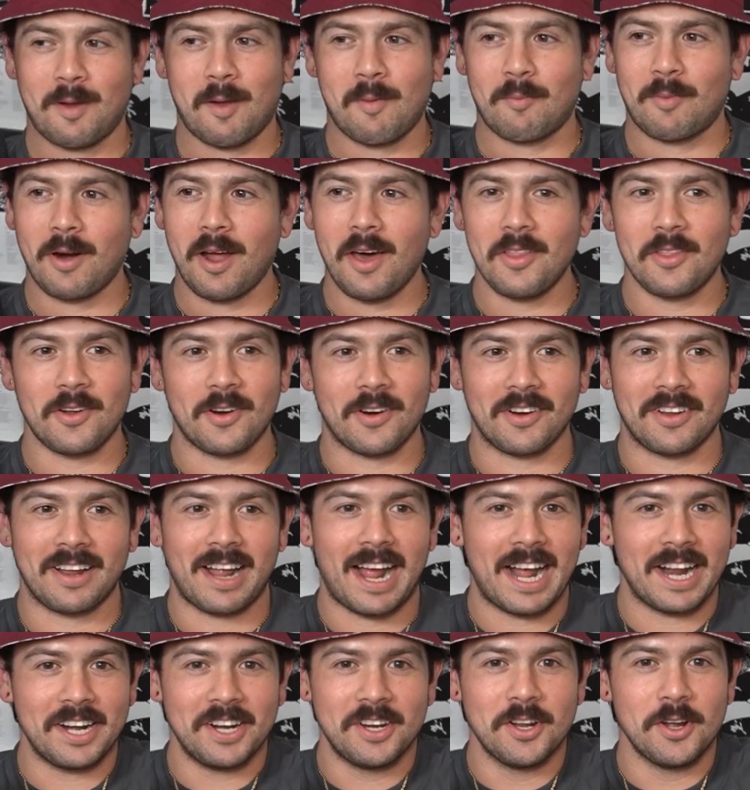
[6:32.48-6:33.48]
Brother,
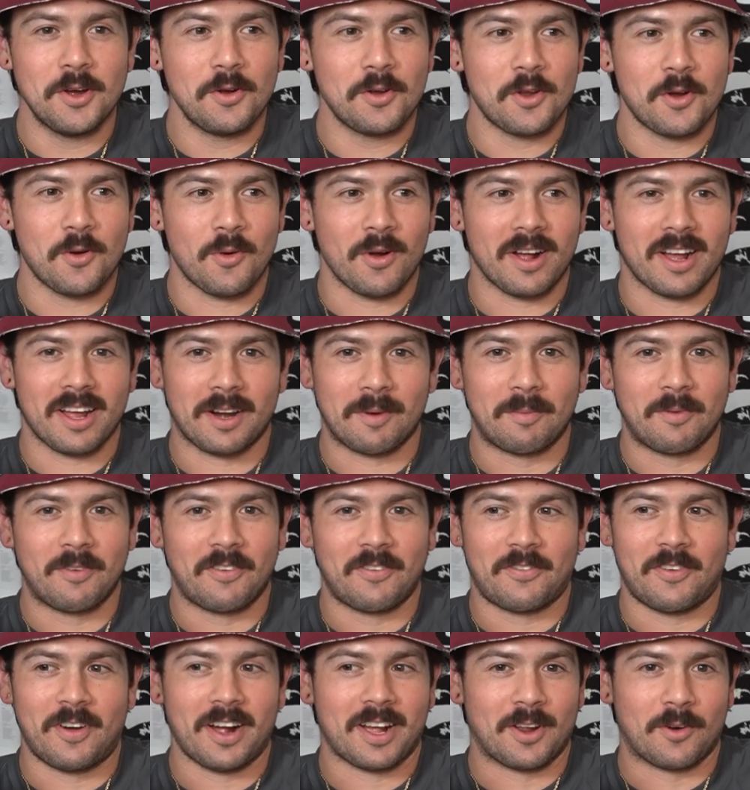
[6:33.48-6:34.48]
I knew you were going to
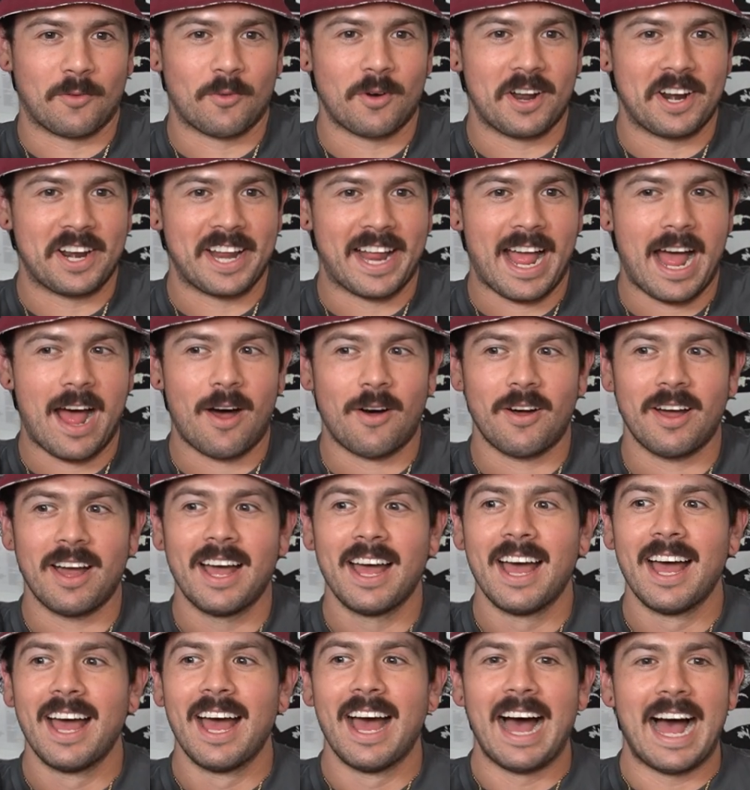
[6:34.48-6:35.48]
be fucking running out.
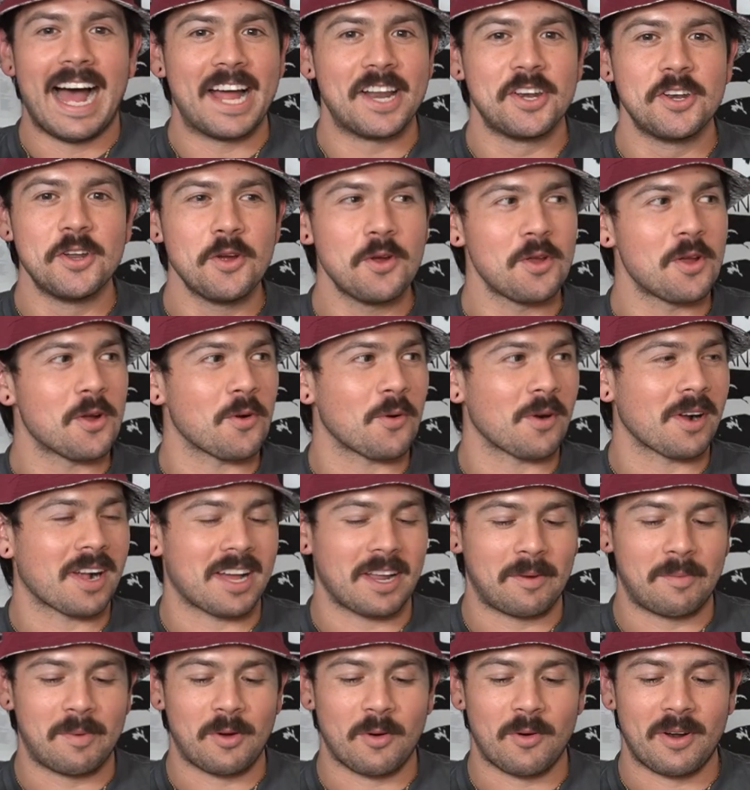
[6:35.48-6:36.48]
I knew you were
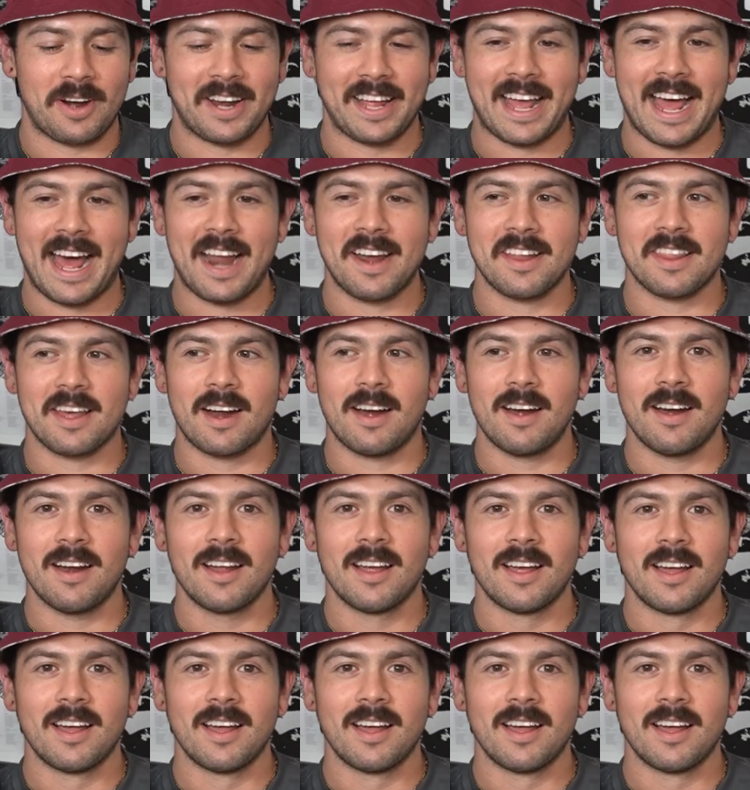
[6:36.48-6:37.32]
going to be running out of there.